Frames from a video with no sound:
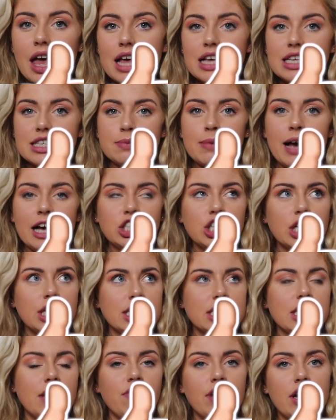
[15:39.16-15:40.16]
Smash
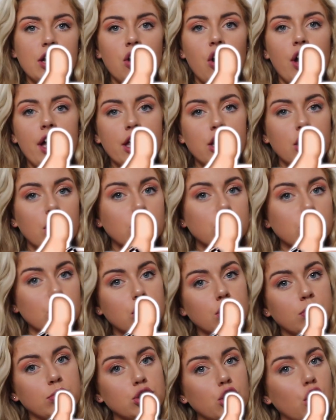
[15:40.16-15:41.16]
this video a huge
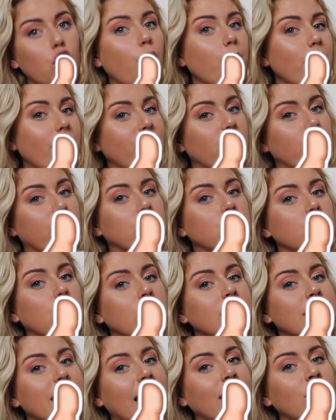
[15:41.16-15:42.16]
thumbs up if you
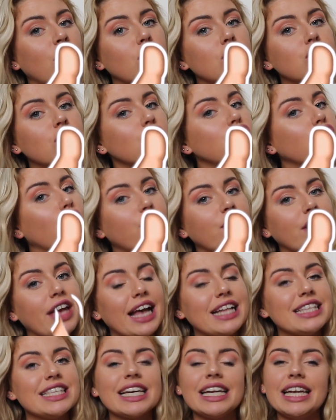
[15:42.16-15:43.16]
enjoyed it. And also don't
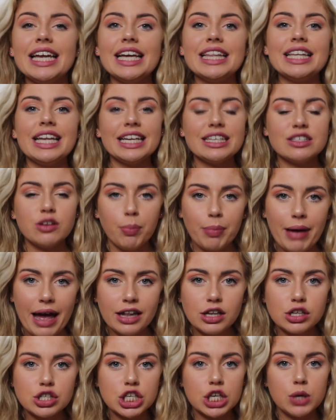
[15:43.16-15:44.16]
forget to click the little
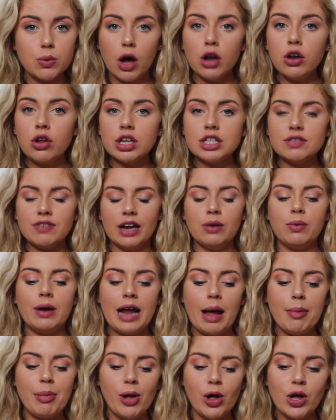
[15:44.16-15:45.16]
bell so you are notified when
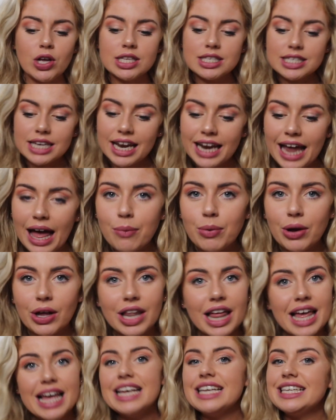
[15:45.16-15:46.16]
I post. And I
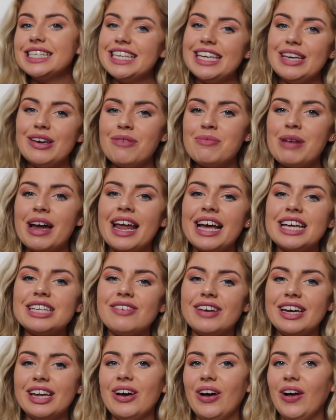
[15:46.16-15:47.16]
will see you in my next
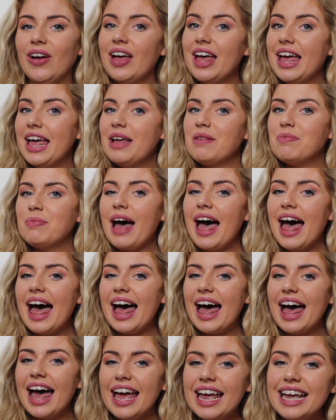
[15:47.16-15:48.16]
video.
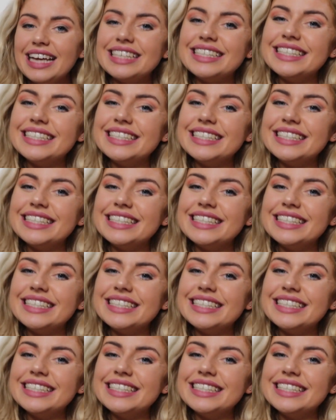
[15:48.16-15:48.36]
Bye!